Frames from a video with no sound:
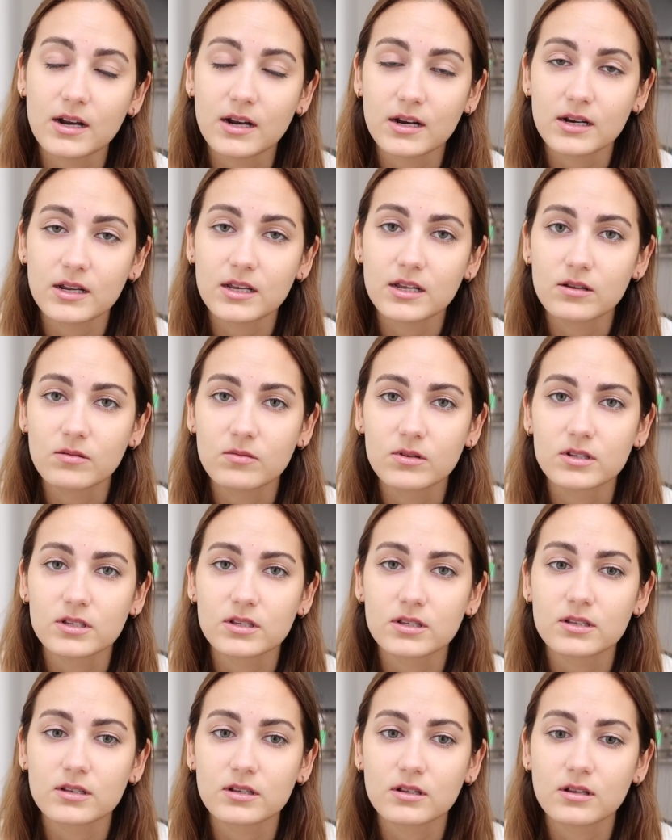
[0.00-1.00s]
And
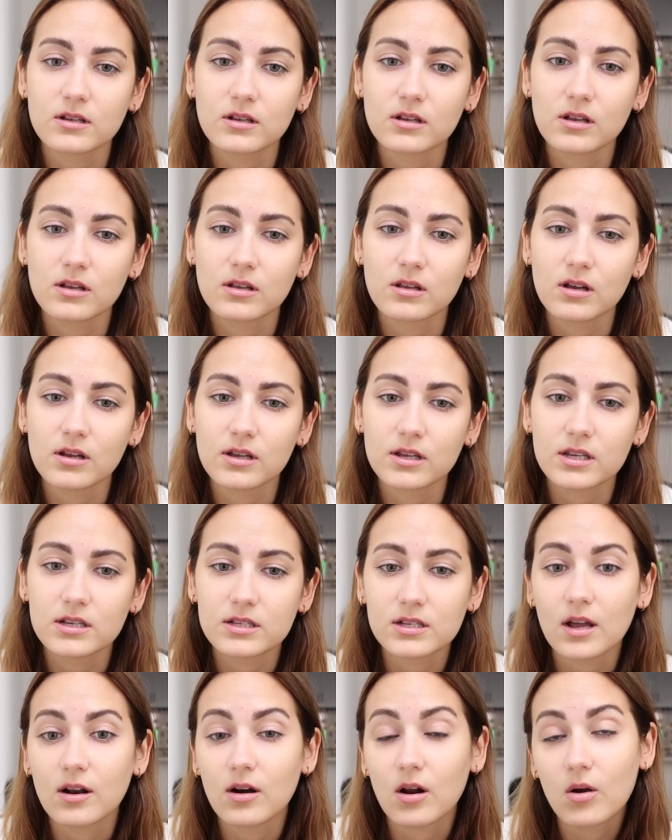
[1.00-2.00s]
he
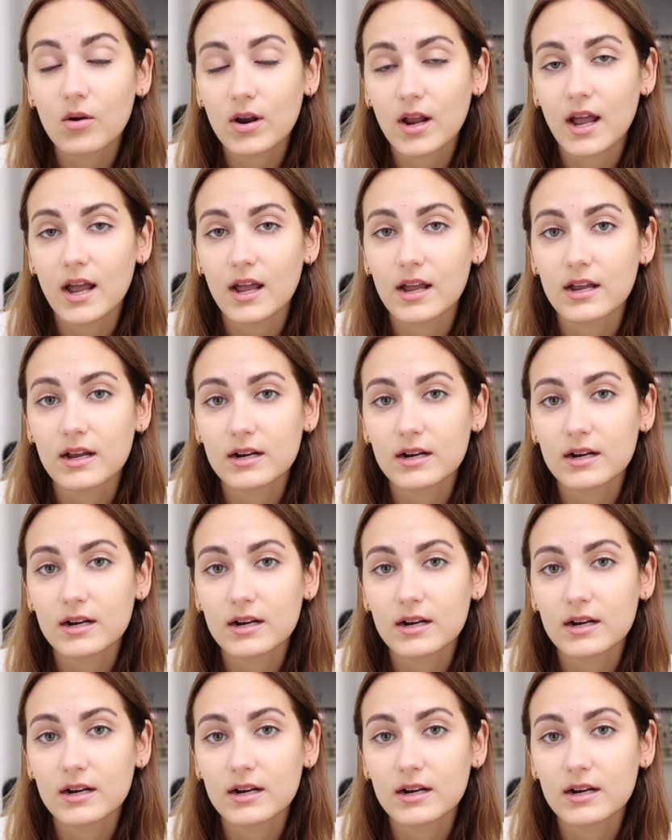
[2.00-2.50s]
said, okay.